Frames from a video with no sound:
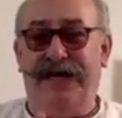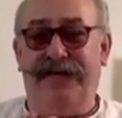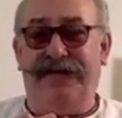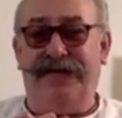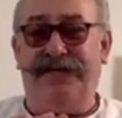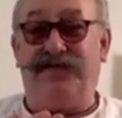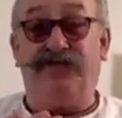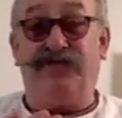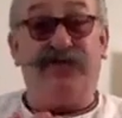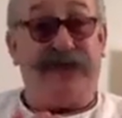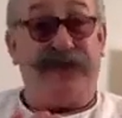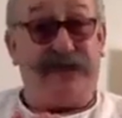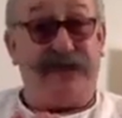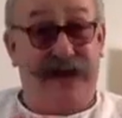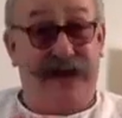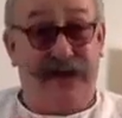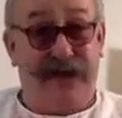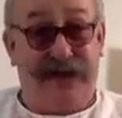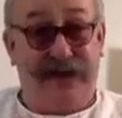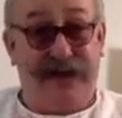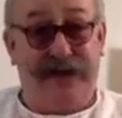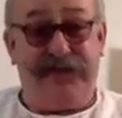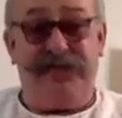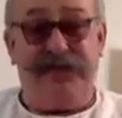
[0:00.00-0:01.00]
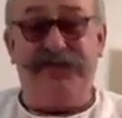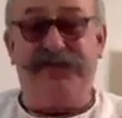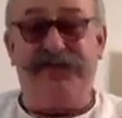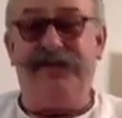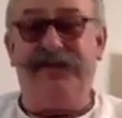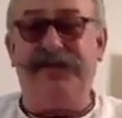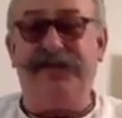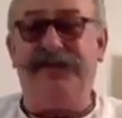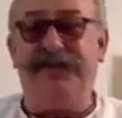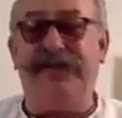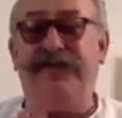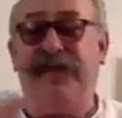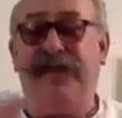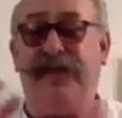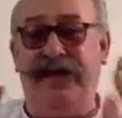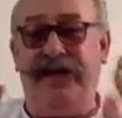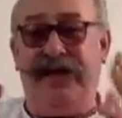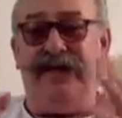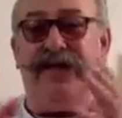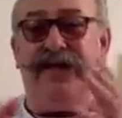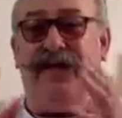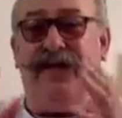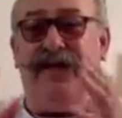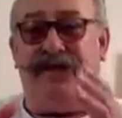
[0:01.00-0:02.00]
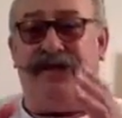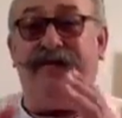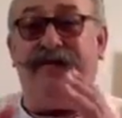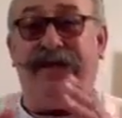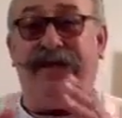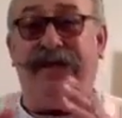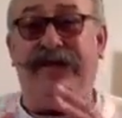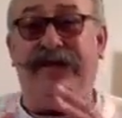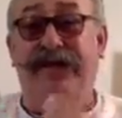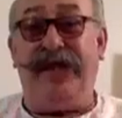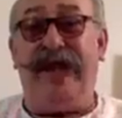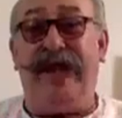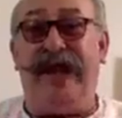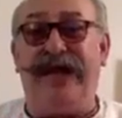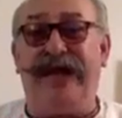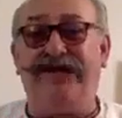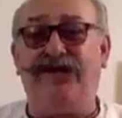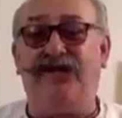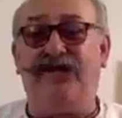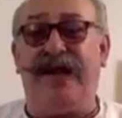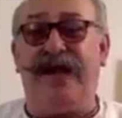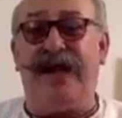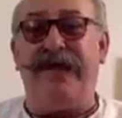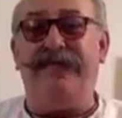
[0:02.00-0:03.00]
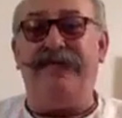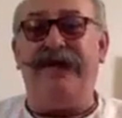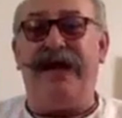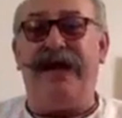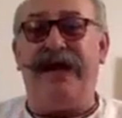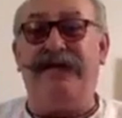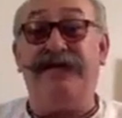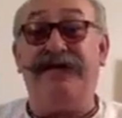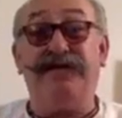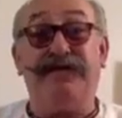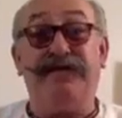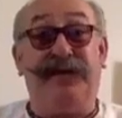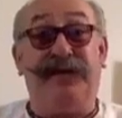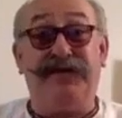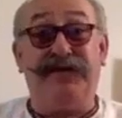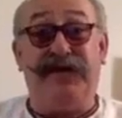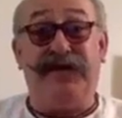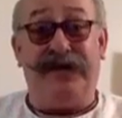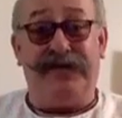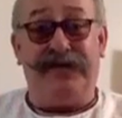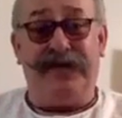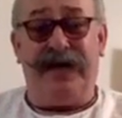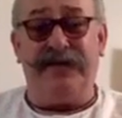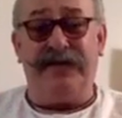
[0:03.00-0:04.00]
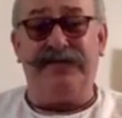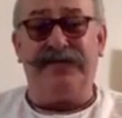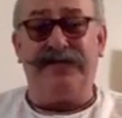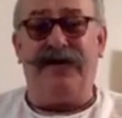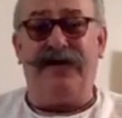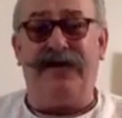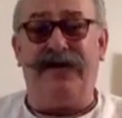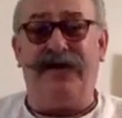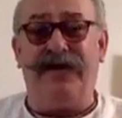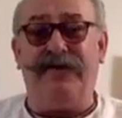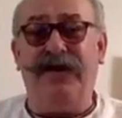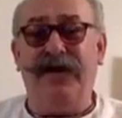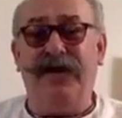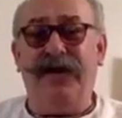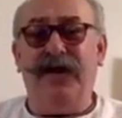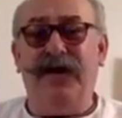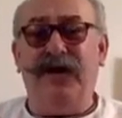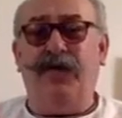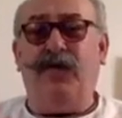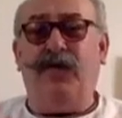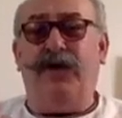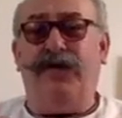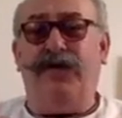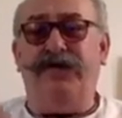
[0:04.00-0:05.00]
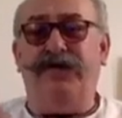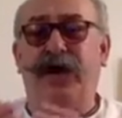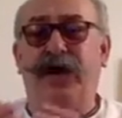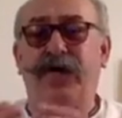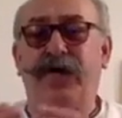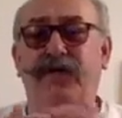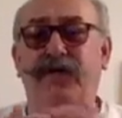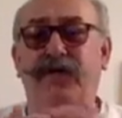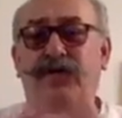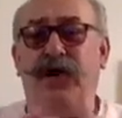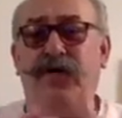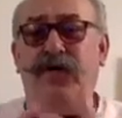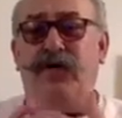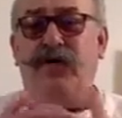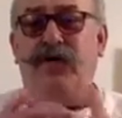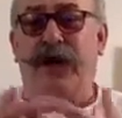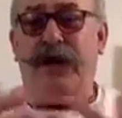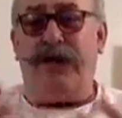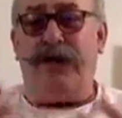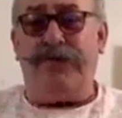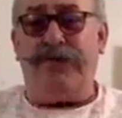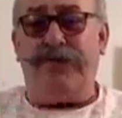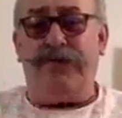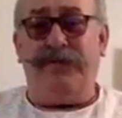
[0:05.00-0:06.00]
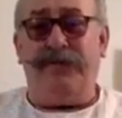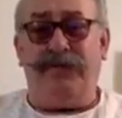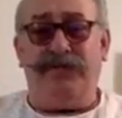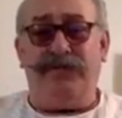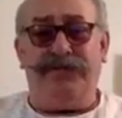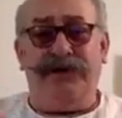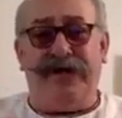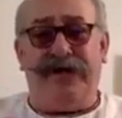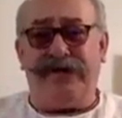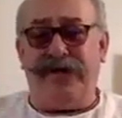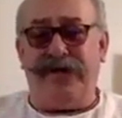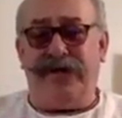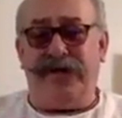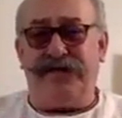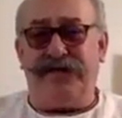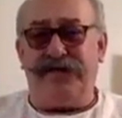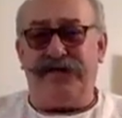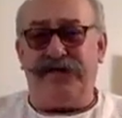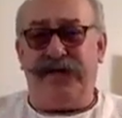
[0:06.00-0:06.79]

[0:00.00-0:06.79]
strict Hare Krishnas in living in the ashram, and especially at that time, no animal products,